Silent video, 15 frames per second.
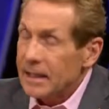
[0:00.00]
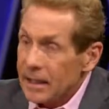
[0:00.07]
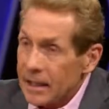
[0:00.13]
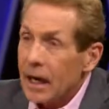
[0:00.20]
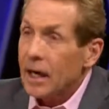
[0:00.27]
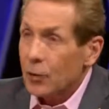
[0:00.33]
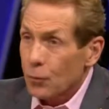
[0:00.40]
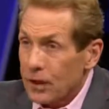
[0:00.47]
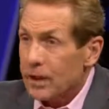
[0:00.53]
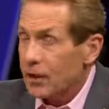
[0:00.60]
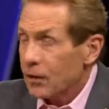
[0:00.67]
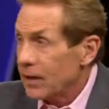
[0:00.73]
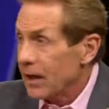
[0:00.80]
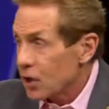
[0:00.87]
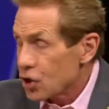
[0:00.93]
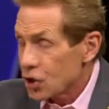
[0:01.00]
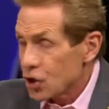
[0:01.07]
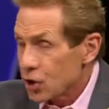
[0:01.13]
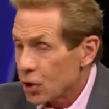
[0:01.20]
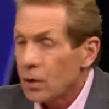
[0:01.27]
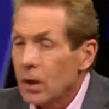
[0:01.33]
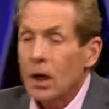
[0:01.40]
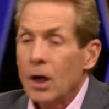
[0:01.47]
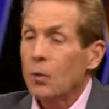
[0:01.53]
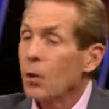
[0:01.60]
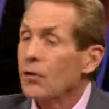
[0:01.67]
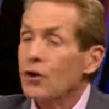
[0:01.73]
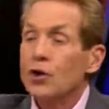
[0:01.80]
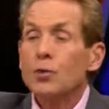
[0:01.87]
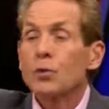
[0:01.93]
and Kyrie here next year,
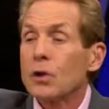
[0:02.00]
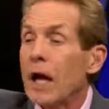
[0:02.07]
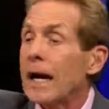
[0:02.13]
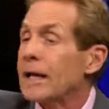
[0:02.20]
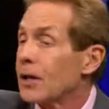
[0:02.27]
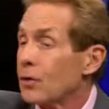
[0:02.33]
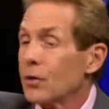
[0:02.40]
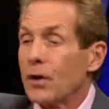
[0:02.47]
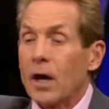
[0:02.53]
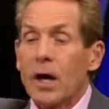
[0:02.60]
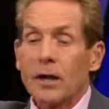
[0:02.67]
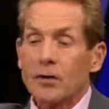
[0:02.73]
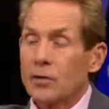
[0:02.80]
whether you like it or not.